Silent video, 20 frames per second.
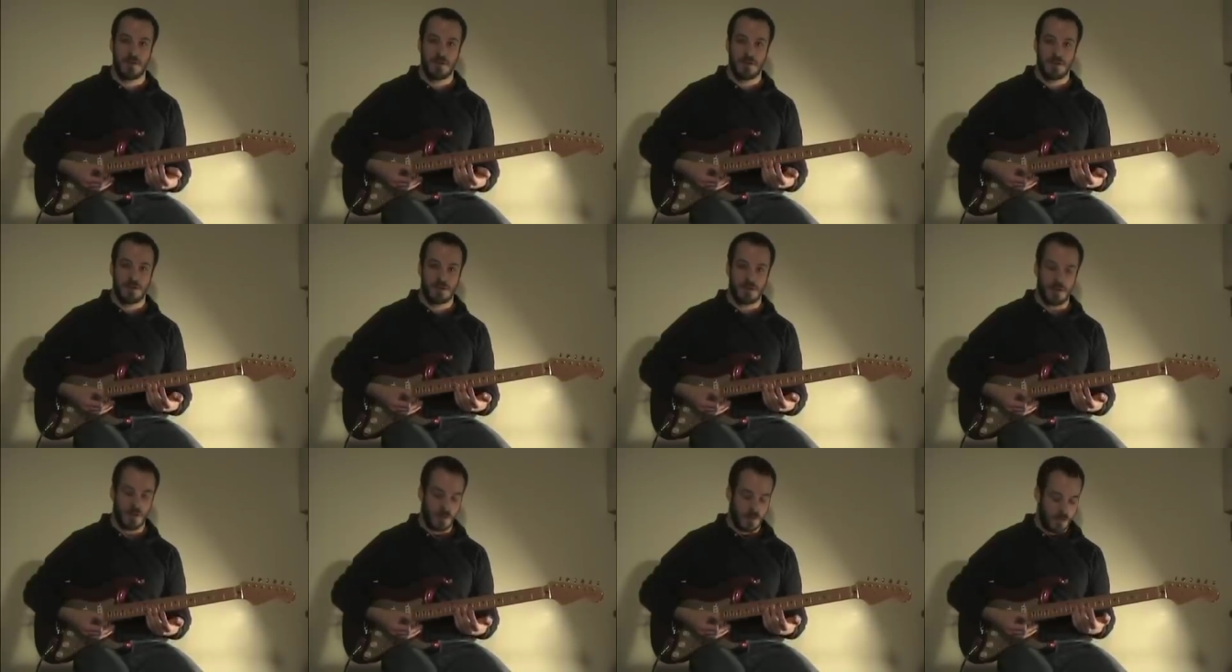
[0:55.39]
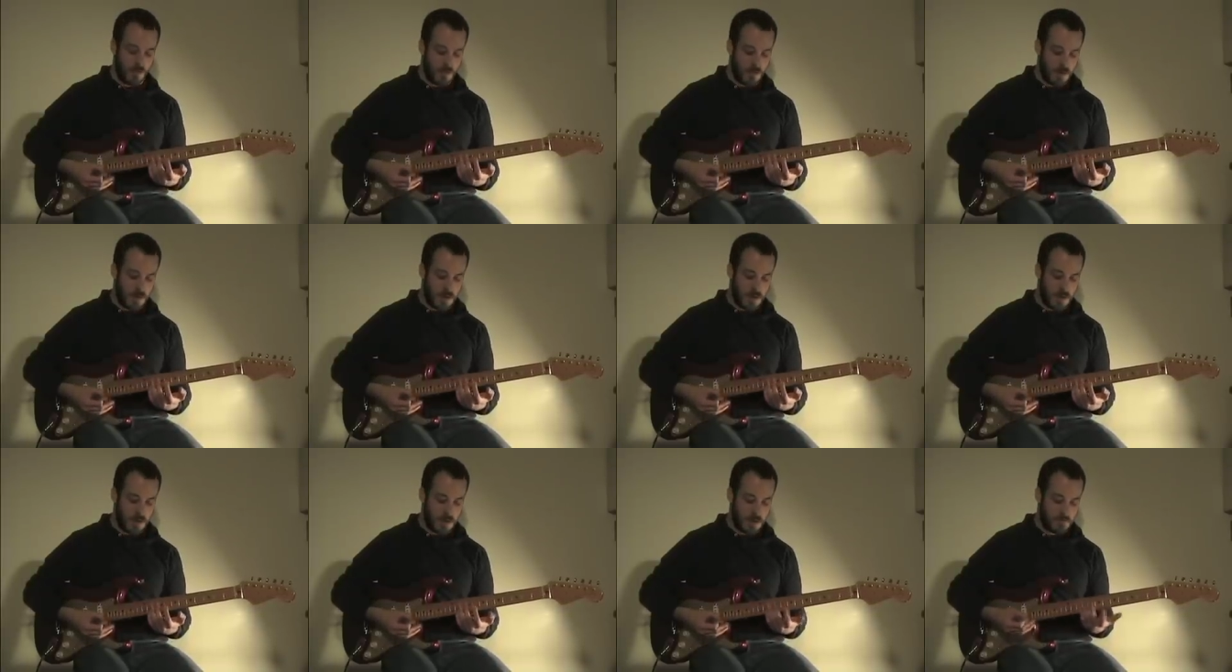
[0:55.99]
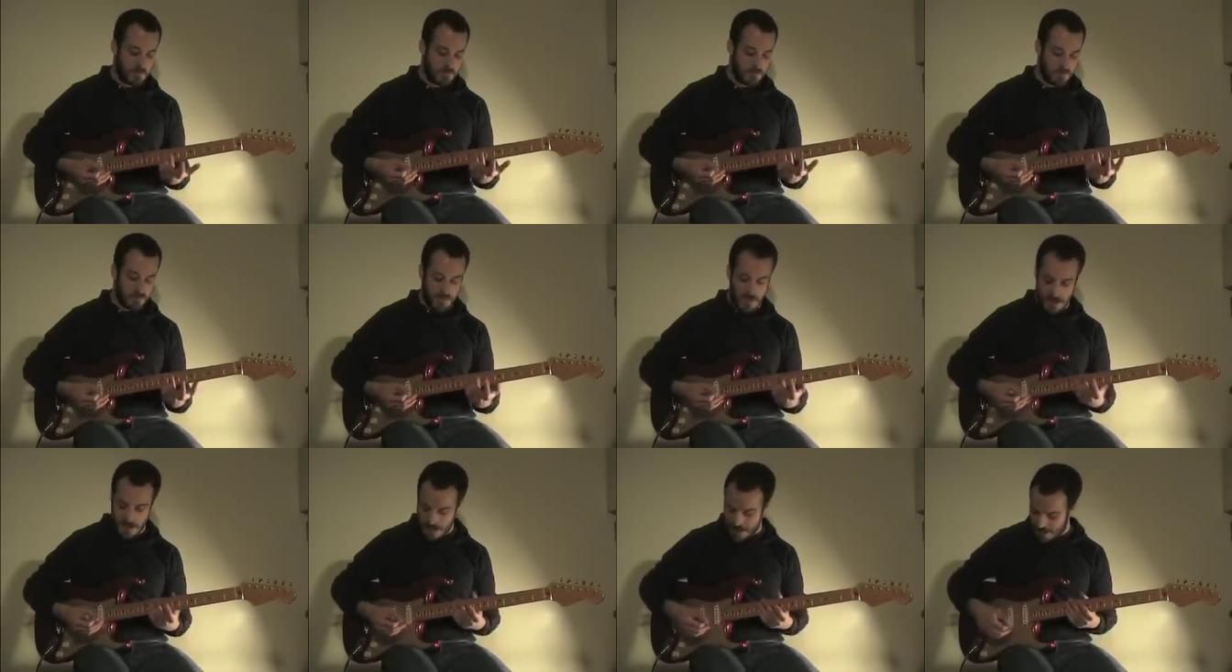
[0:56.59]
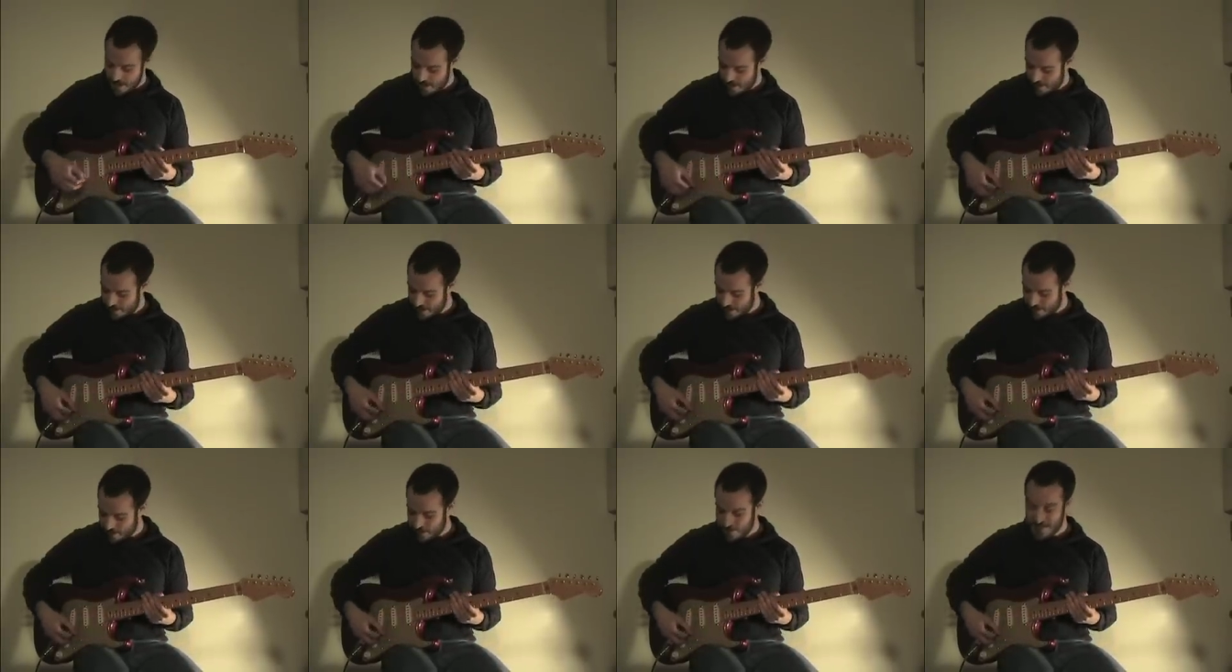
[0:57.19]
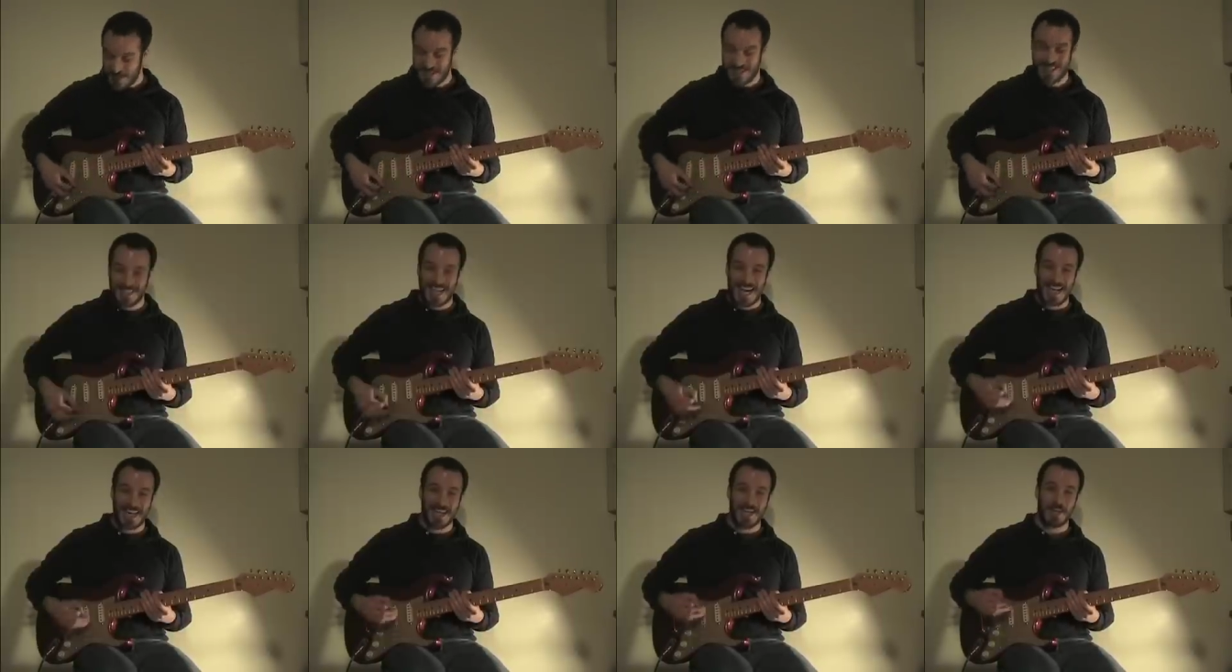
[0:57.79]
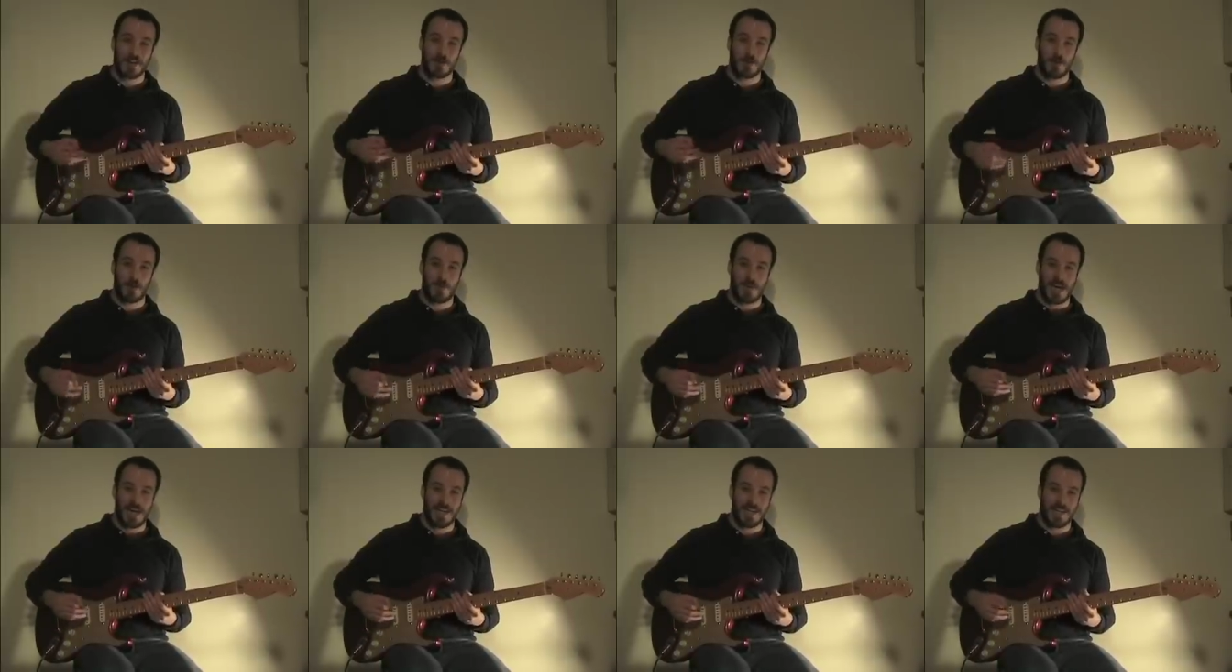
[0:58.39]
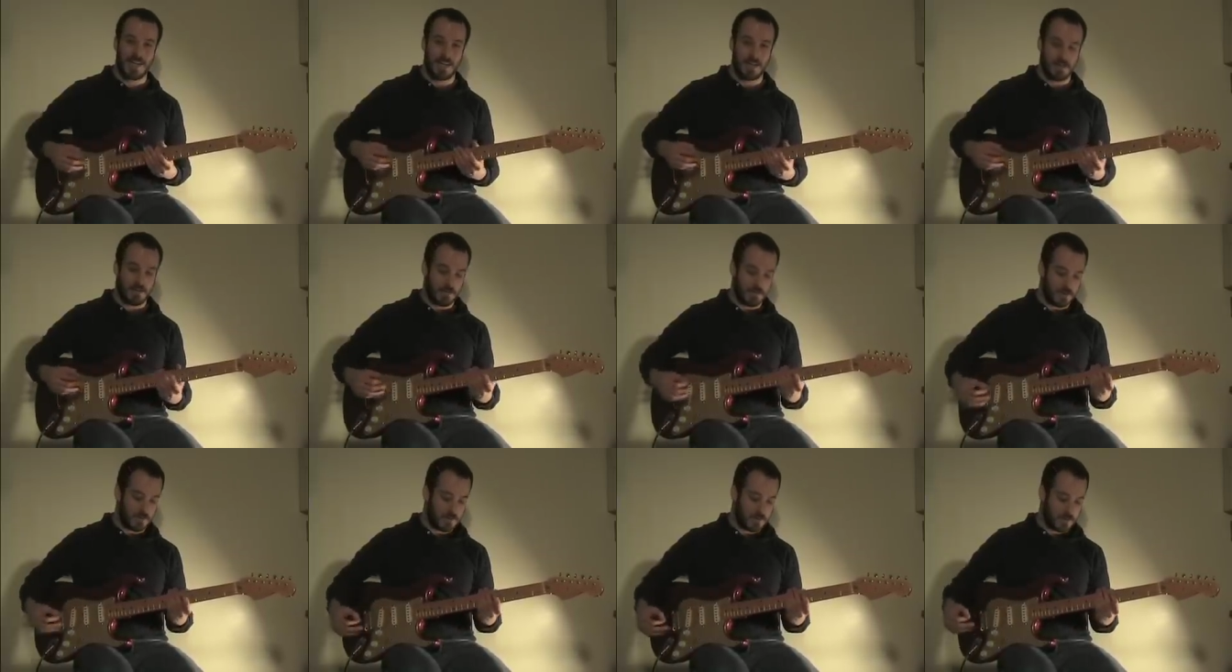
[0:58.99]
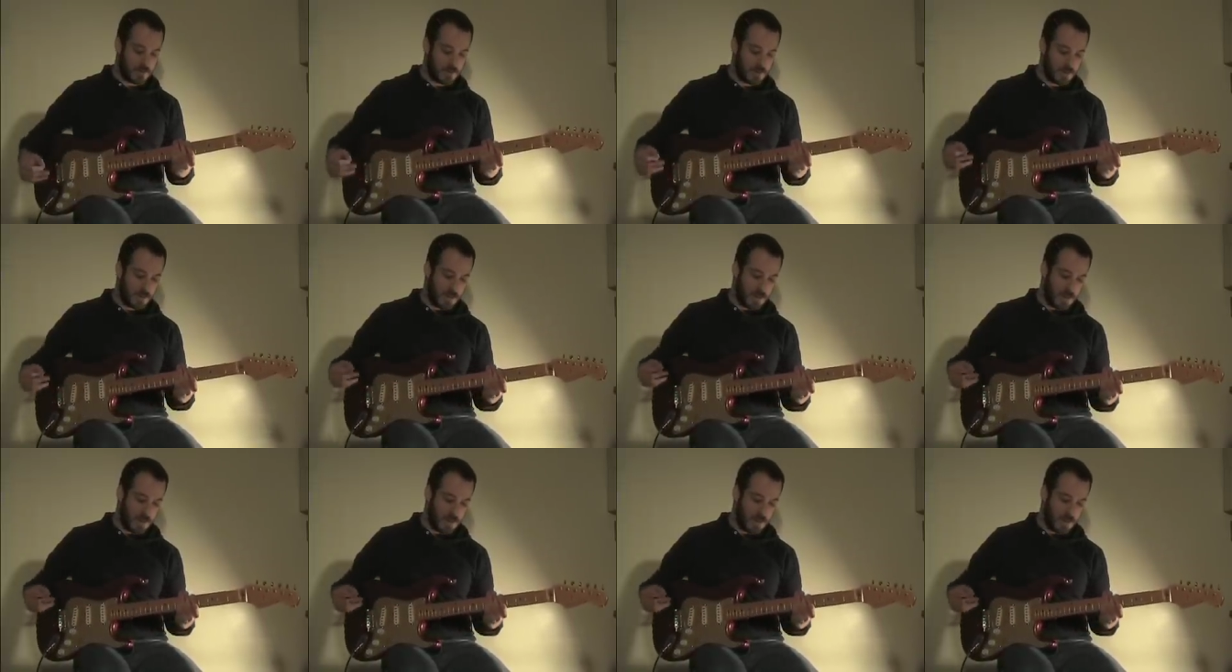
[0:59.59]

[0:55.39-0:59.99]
So here it is. We're going to be stacking chromatic intervals.